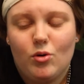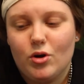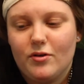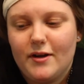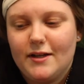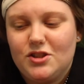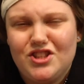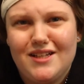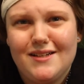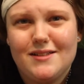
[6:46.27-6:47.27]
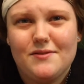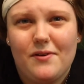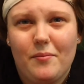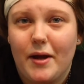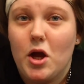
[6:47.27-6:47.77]
ordering jeans
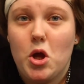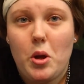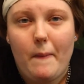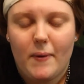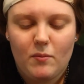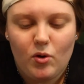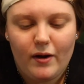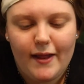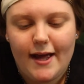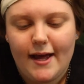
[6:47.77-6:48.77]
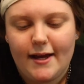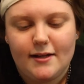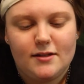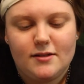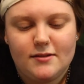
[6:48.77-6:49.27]
from like Minimal LA,
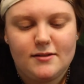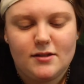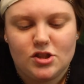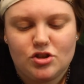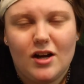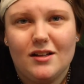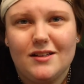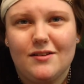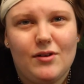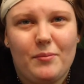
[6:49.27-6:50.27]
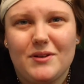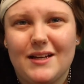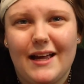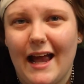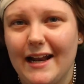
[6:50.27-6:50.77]
Distractive,
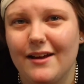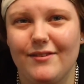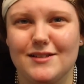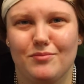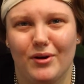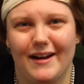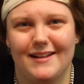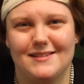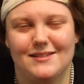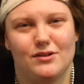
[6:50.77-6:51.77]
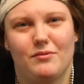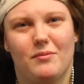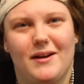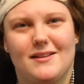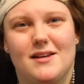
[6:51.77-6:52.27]
Represent, like any of these brands, streetwear
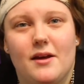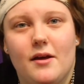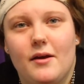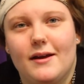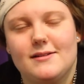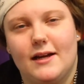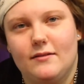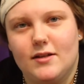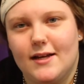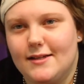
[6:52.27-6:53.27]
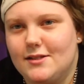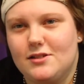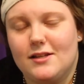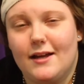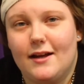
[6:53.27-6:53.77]
brands, because it's
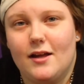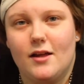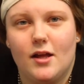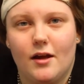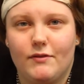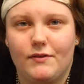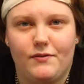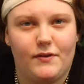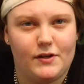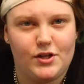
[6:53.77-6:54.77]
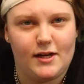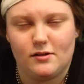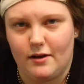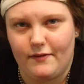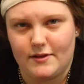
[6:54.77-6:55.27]
just like 50-50 chance
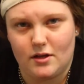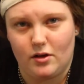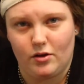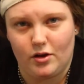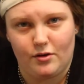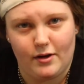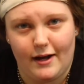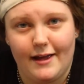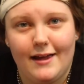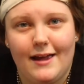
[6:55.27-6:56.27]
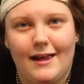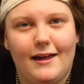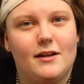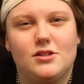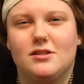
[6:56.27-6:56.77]
on if it's gonna look good or not,
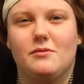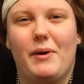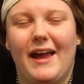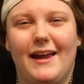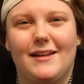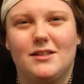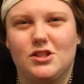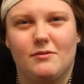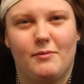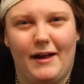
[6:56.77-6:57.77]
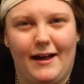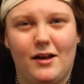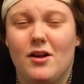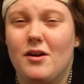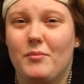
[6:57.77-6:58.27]
and it's just a pain to ship it
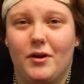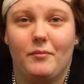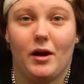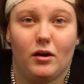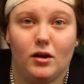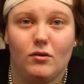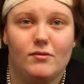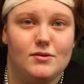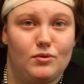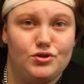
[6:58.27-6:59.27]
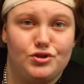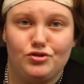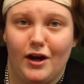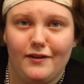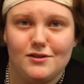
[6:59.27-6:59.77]
back. But like American Eagle, I was able to just
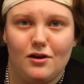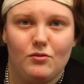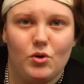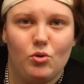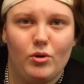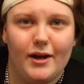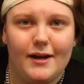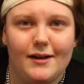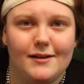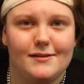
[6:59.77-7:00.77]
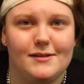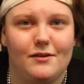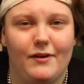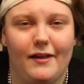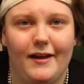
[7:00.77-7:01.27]
try these on real quick, see
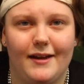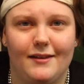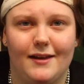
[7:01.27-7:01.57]
if I liked